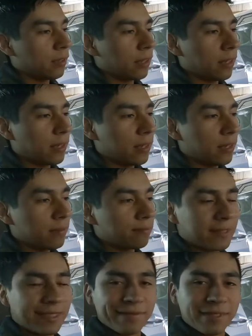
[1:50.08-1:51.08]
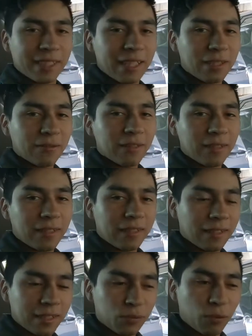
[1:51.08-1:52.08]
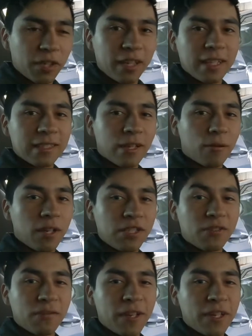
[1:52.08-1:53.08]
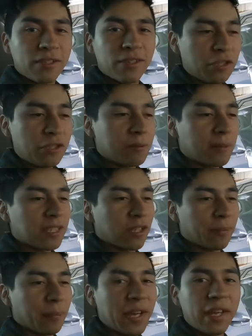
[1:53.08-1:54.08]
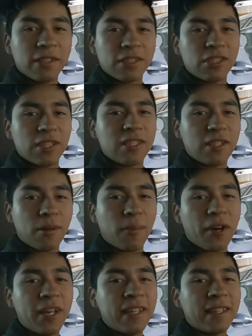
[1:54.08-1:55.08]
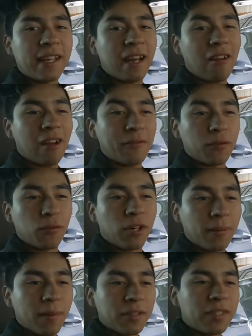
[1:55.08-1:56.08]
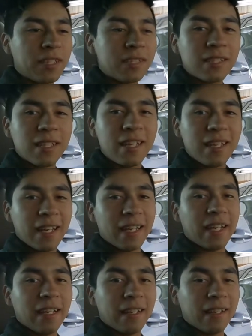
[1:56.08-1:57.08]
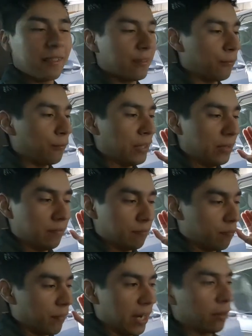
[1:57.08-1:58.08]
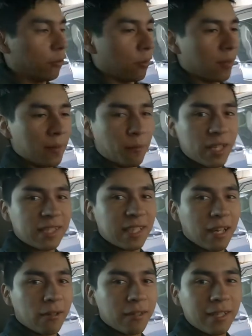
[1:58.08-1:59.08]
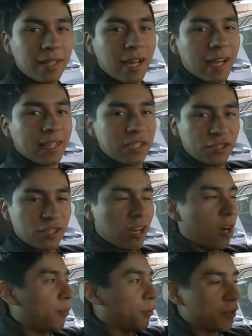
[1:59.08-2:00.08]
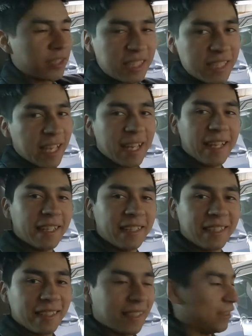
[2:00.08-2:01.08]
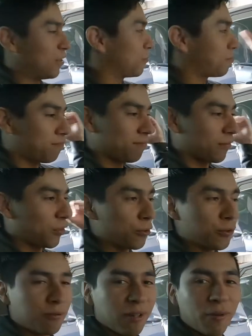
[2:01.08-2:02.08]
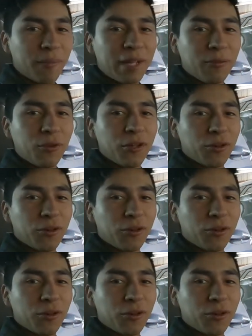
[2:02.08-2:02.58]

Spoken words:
And see, this is why you guys gotta watch the videos. YouTube can start paying us a shit ton of money, and then I don't have to worry about this. And when my Corvette breaks down, I can just hop on the C8 and just cruise around, make more